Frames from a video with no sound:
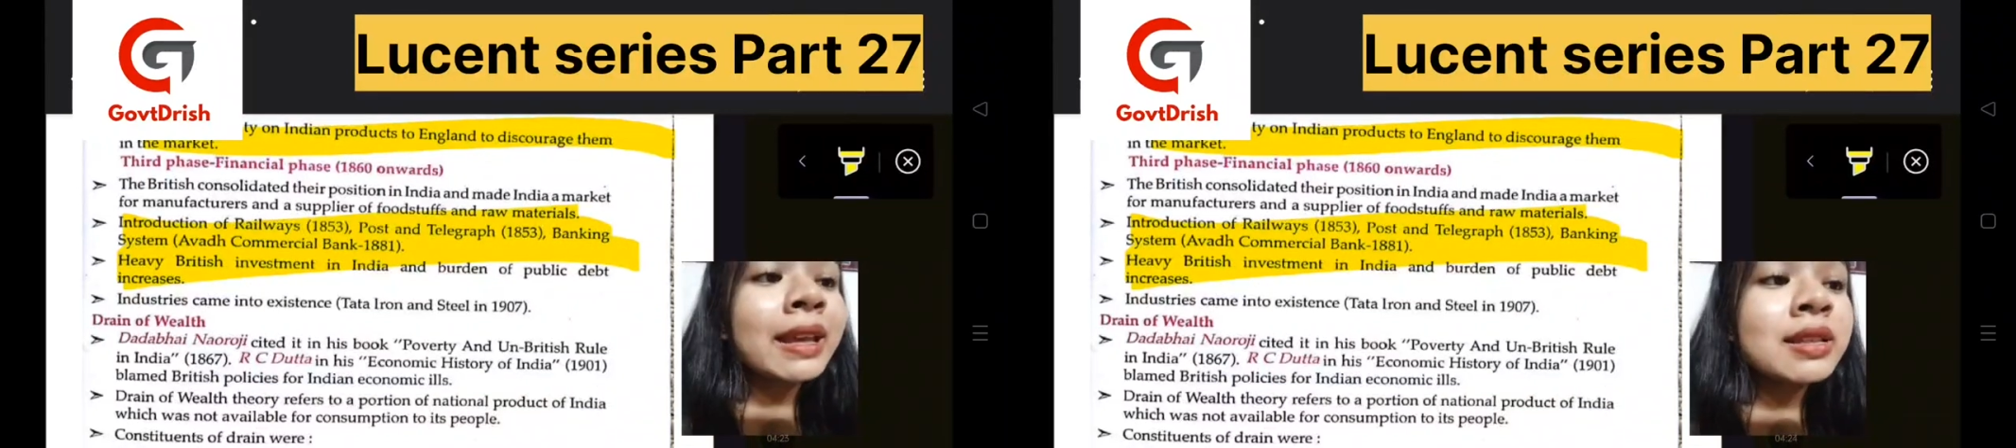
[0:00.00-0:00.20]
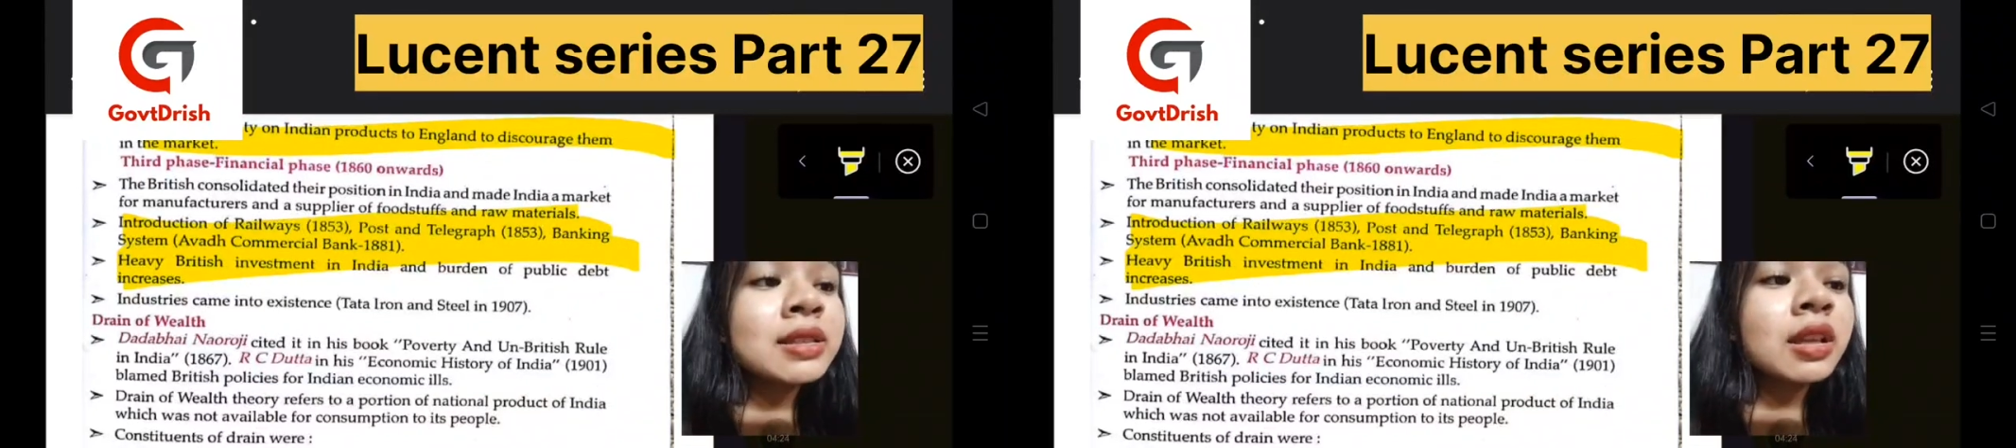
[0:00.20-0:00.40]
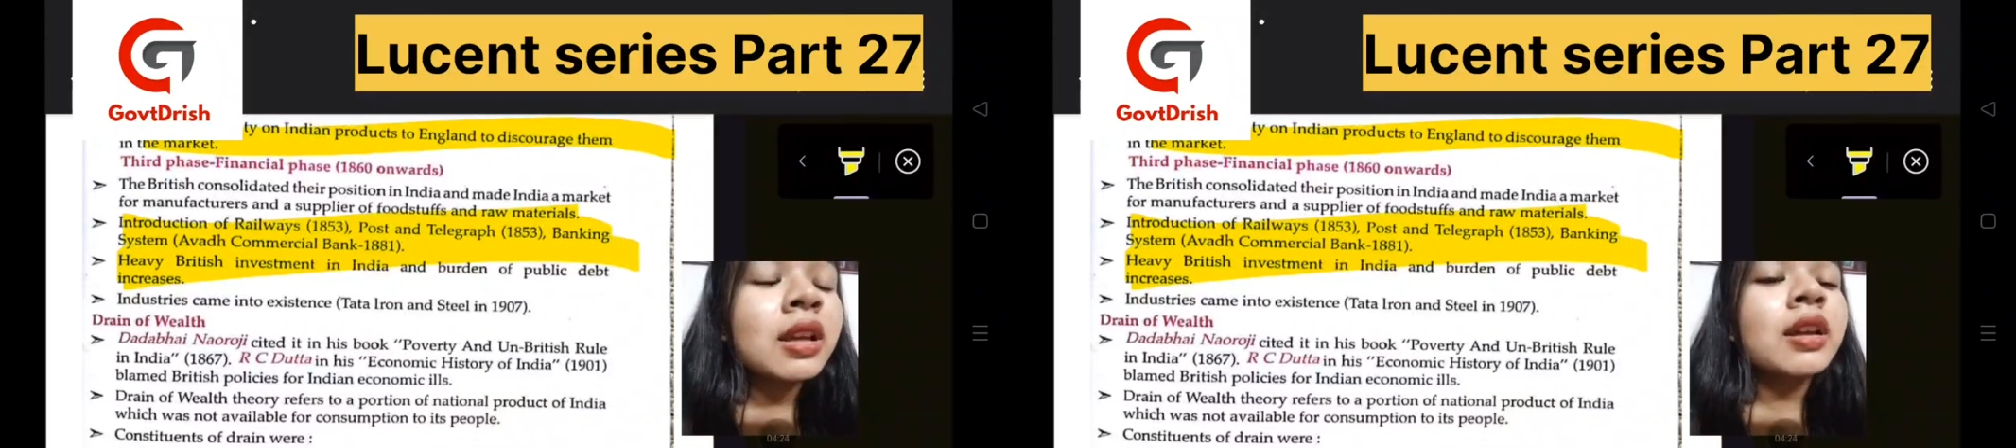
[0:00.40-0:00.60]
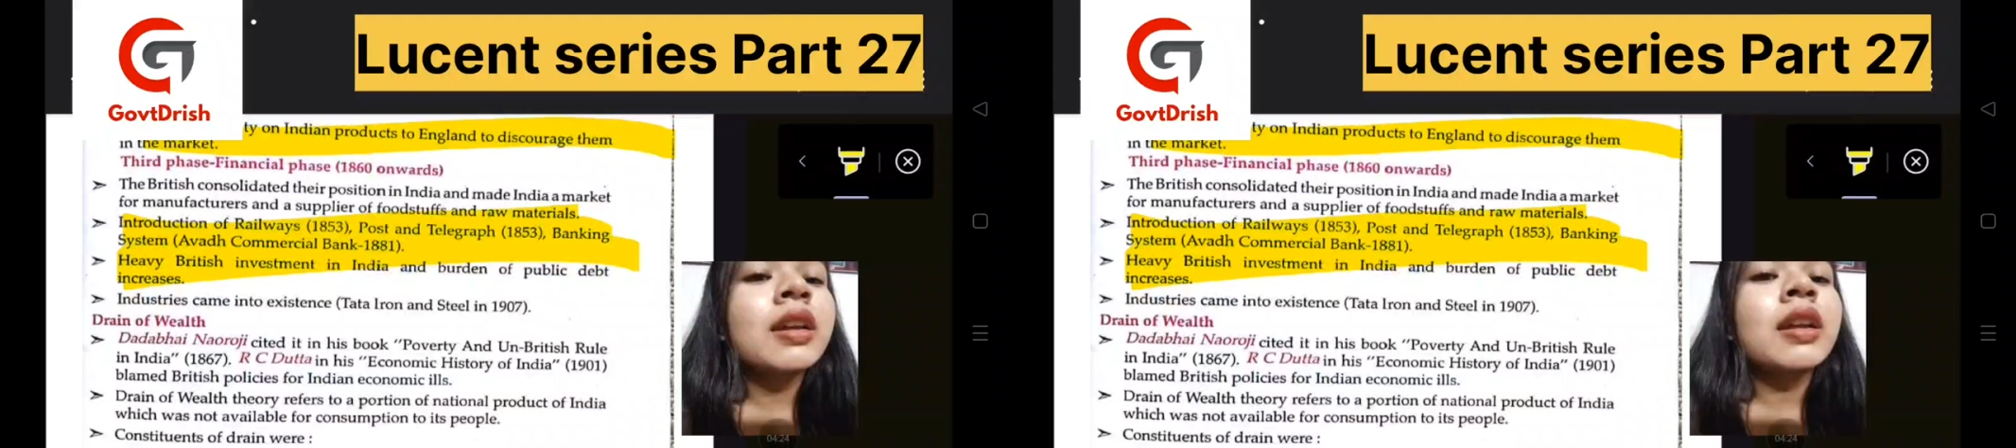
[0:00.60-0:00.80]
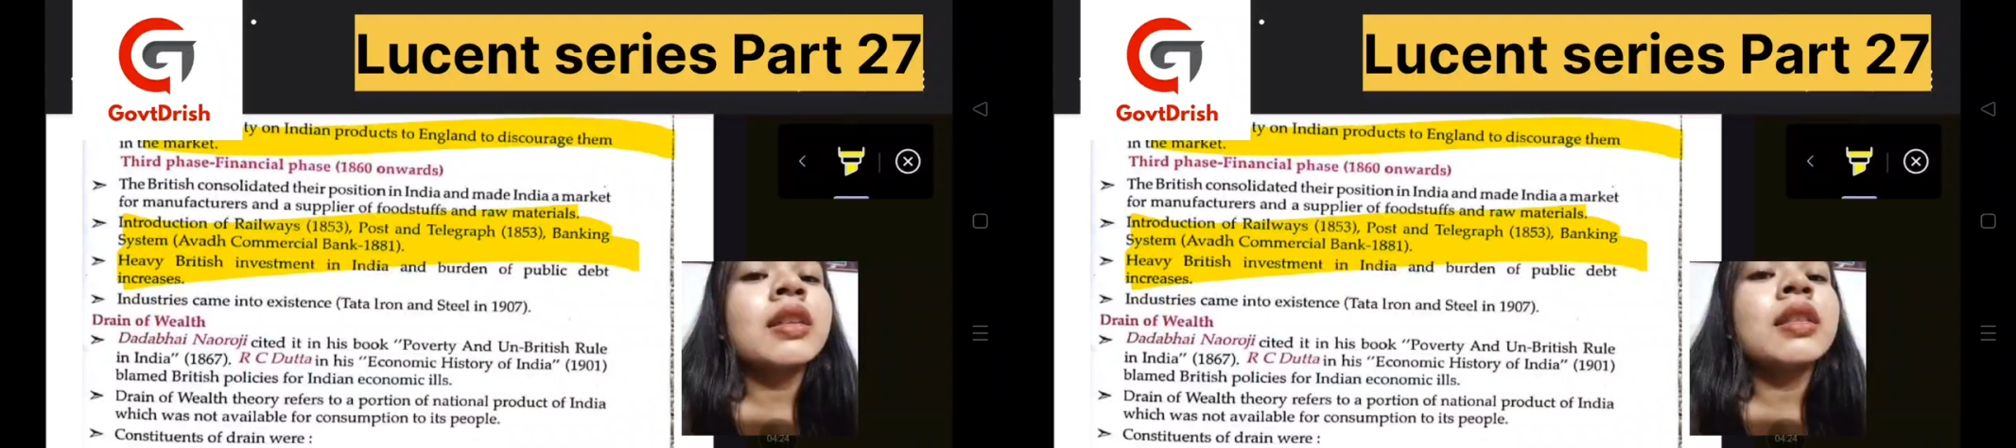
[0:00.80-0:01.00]
in the
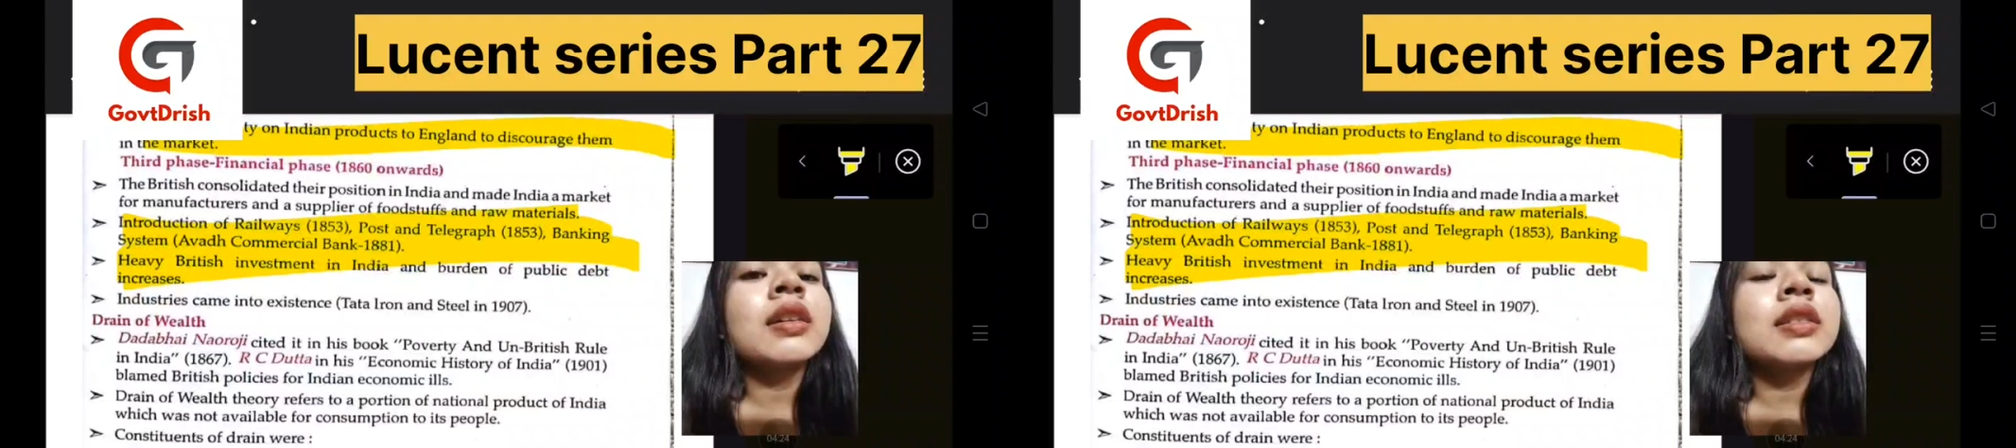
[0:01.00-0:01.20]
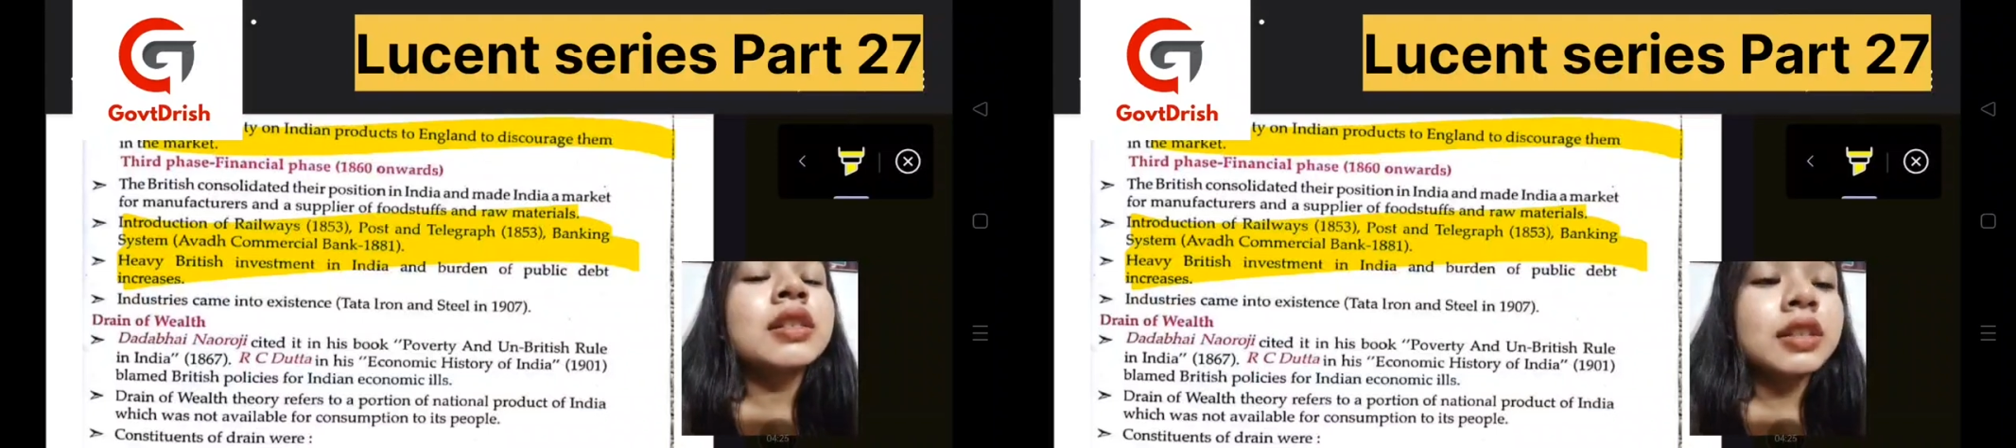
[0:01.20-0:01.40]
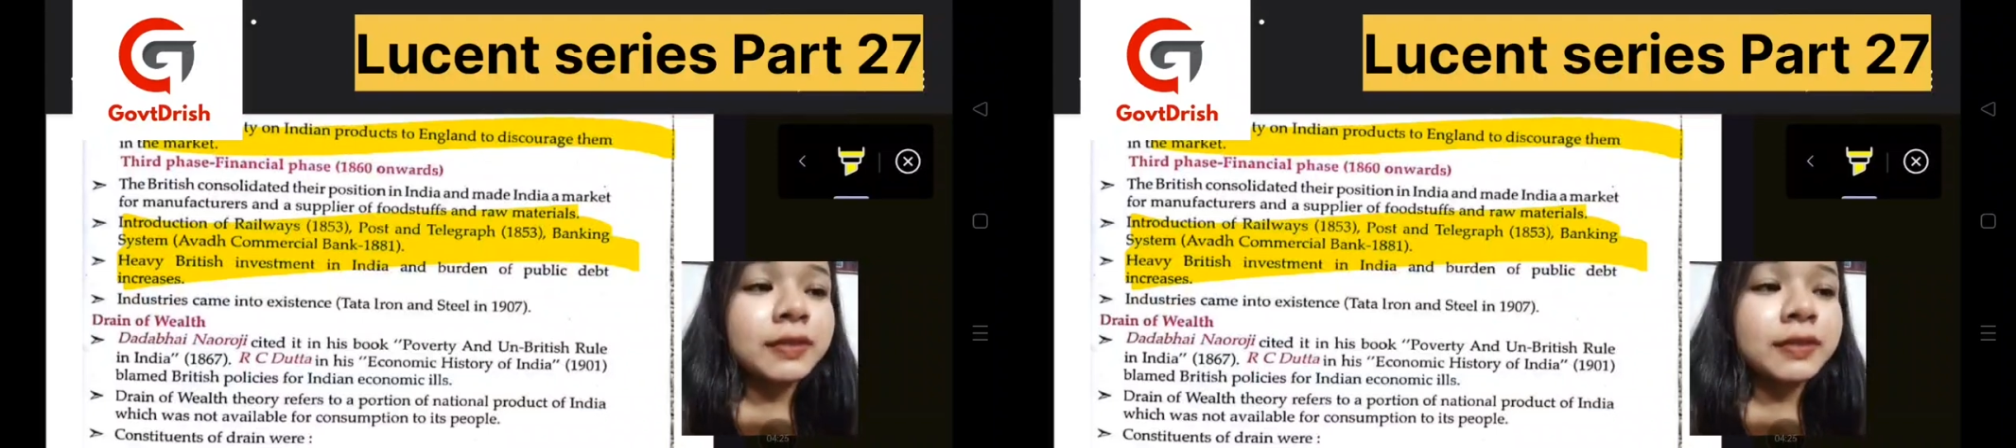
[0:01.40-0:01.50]
third phase, or